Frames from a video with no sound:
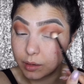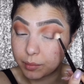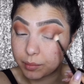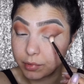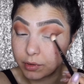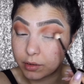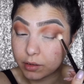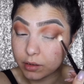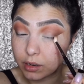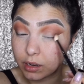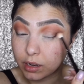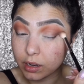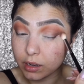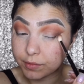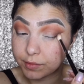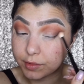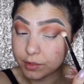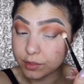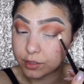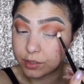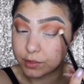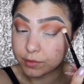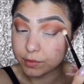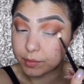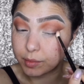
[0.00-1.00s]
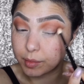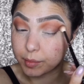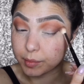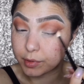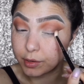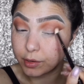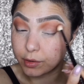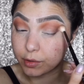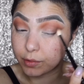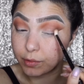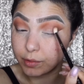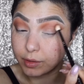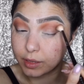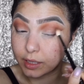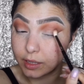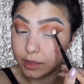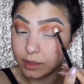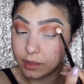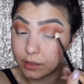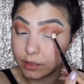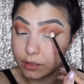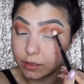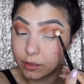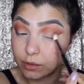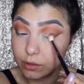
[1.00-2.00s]
her off and just remember to go like
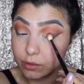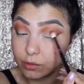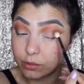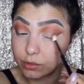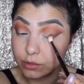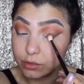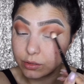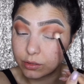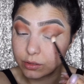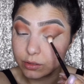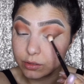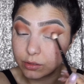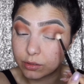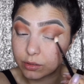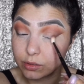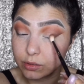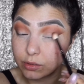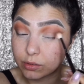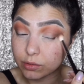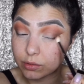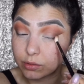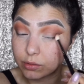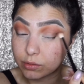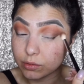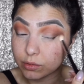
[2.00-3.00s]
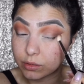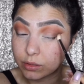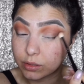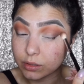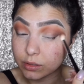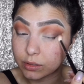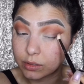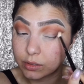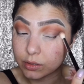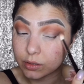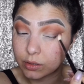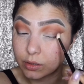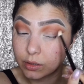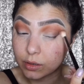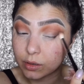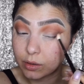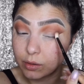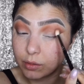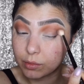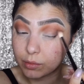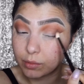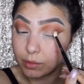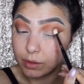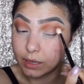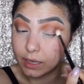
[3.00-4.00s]
little circles
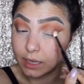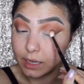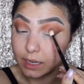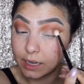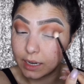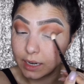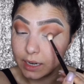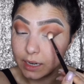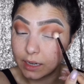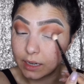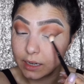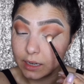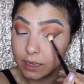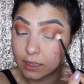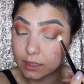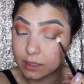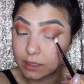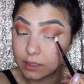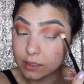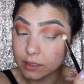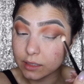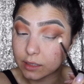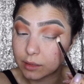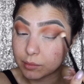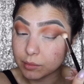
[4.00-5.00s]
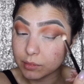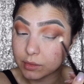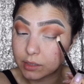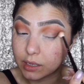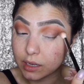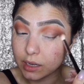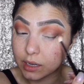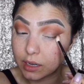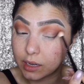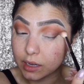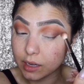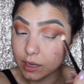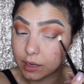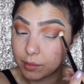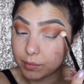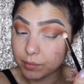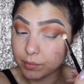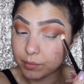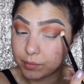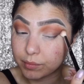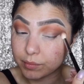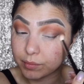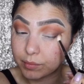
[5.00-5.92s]
really lightly at the same time.